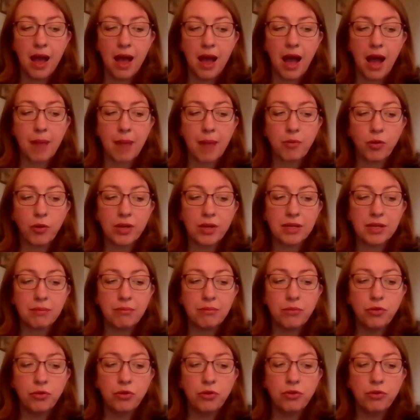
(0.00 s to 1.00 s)
I'm going to
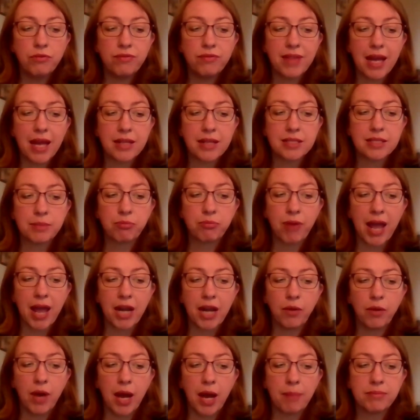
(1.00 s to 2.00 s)
move that
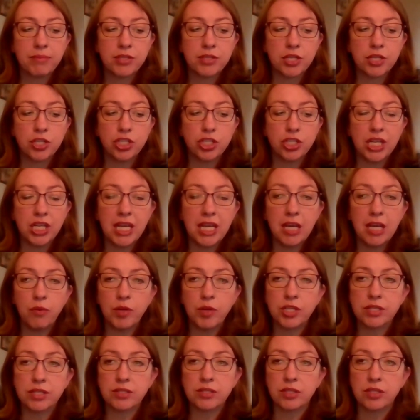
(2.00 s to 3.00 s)
soprano up to G,
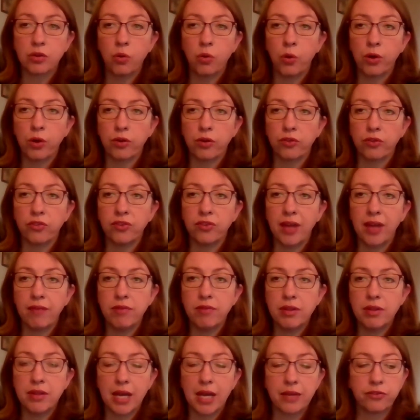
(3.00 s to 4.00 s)
which is the chordal
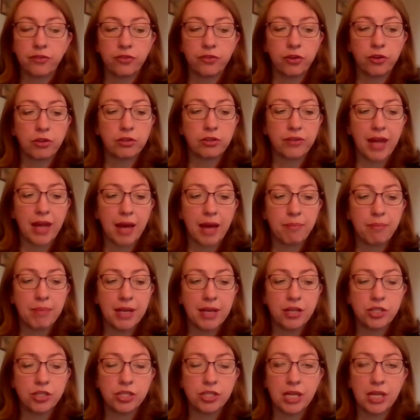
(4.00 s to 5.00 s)
seventh. I circled that
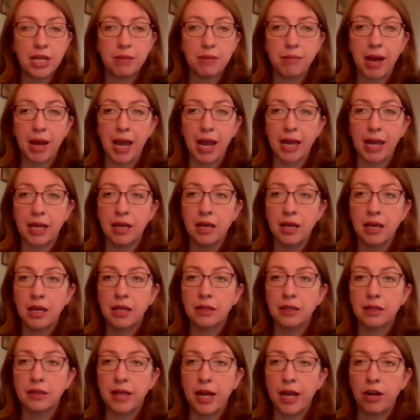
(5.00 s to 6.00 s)
pitch in my
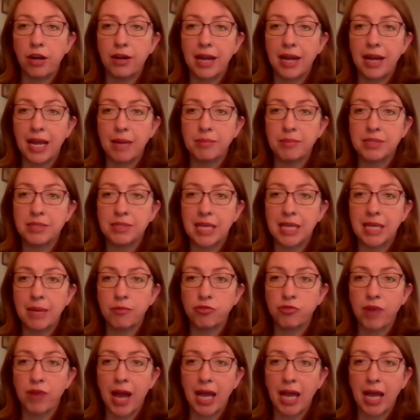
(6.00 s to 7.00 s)
letter names to
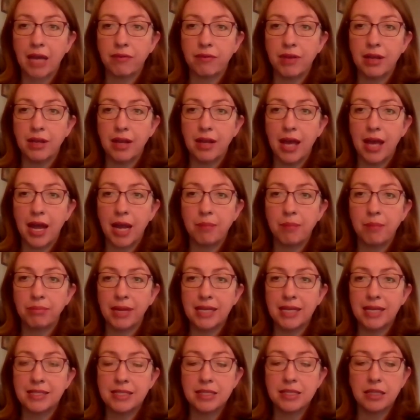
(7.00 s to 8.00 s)
keep track of it, and I'm
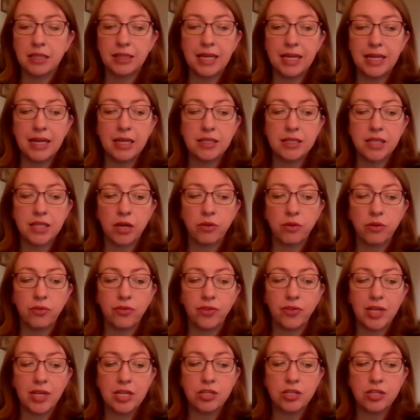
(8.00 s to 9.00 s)
placing the leading tone
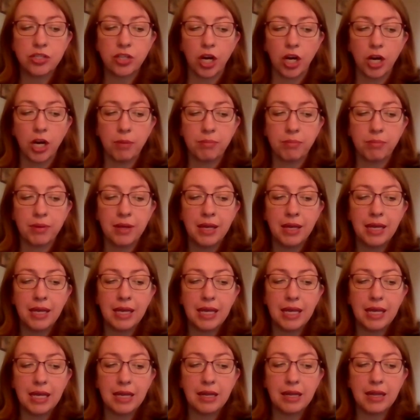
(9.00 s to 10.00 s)
C sharp
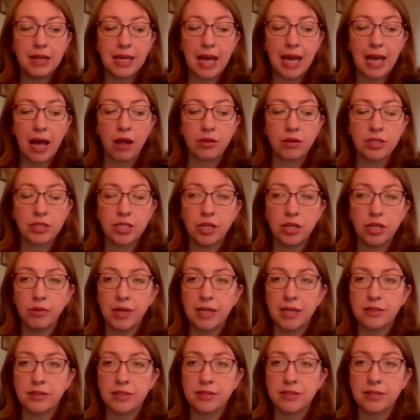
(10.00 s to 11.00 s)
in the alto.
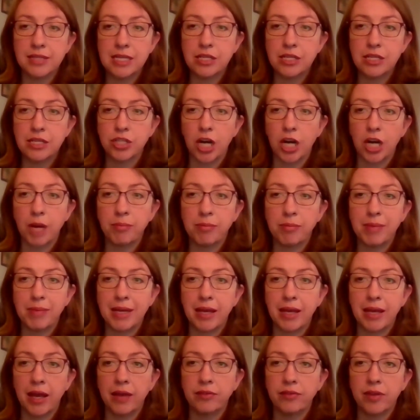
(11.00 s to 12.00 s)
It's a C sharp
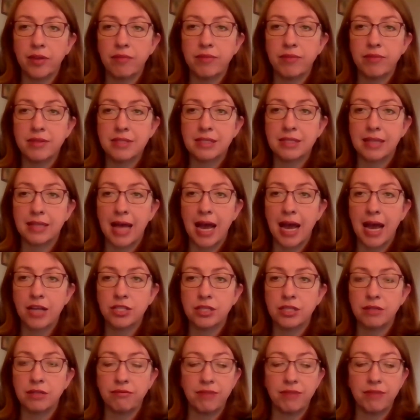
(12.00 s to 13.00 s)
because of the
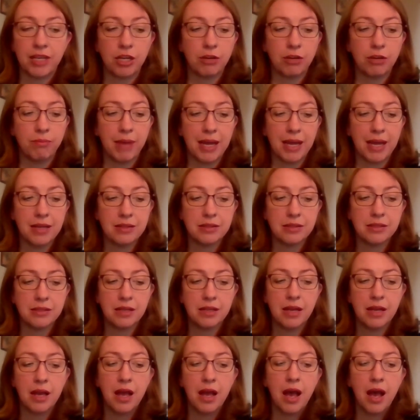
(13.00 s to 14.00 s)
slash in the figured
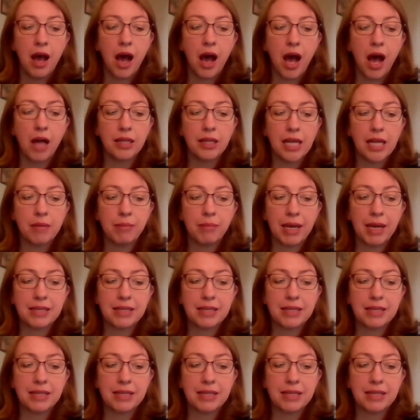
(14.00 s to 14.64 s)
bass. I'll let my